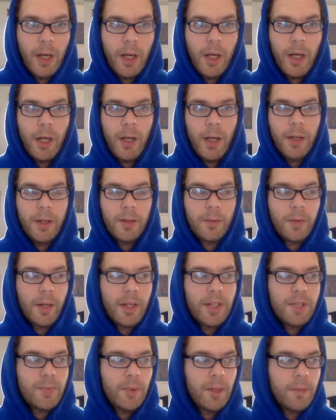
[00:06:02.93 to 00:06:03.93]
an
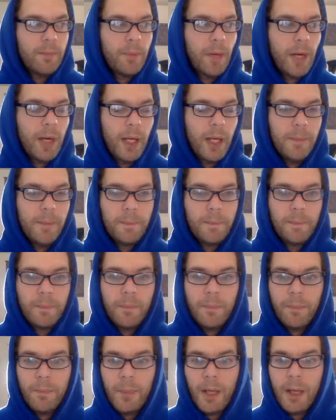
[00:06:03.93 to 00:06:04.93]
arrangement by
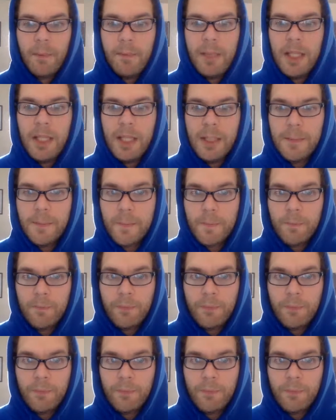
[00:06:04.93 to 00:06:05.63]
me.